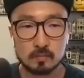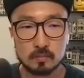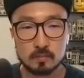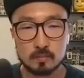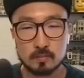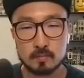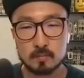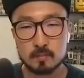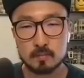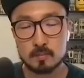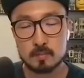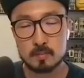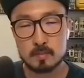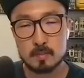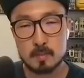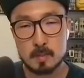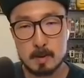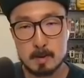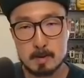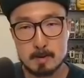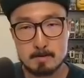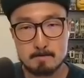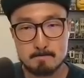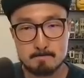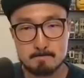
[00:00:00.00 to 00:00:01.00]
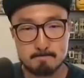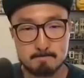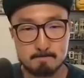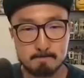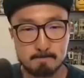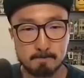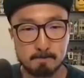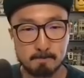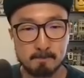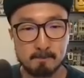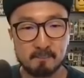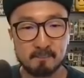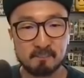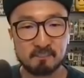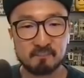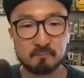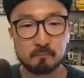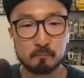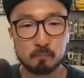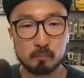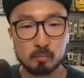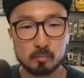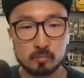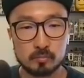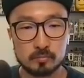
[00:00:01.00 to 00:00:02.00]

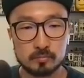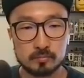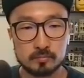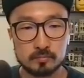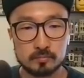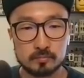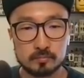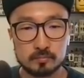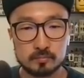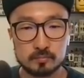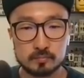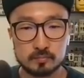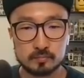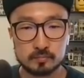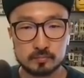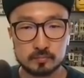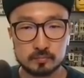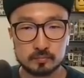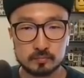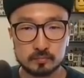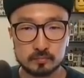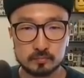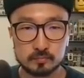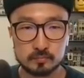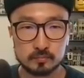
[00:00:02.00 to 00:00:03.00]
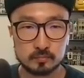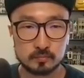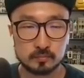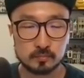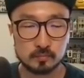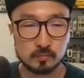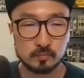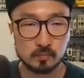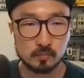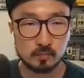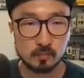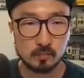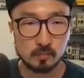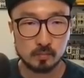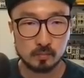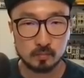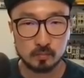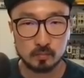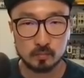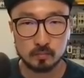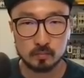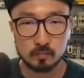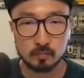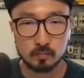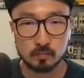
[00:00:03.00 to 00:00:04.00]

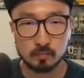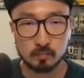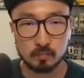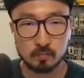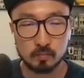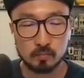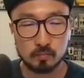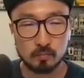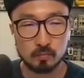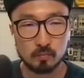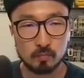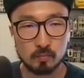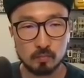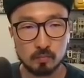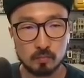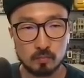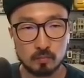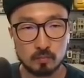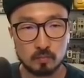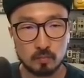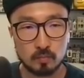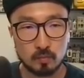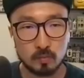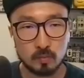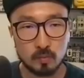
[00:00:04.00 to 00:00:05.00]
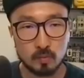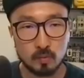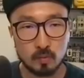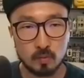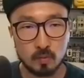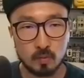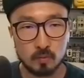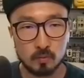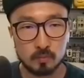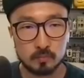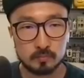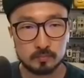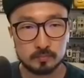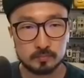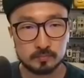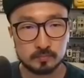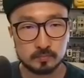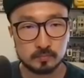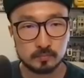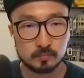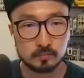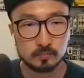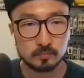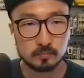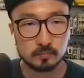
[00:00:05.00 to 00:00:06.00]

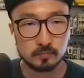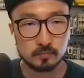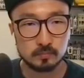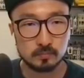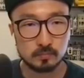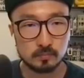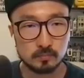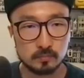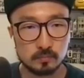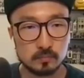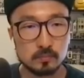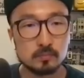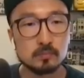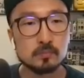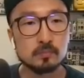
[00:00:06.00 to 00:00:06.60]
No words are spoken by the person on screen.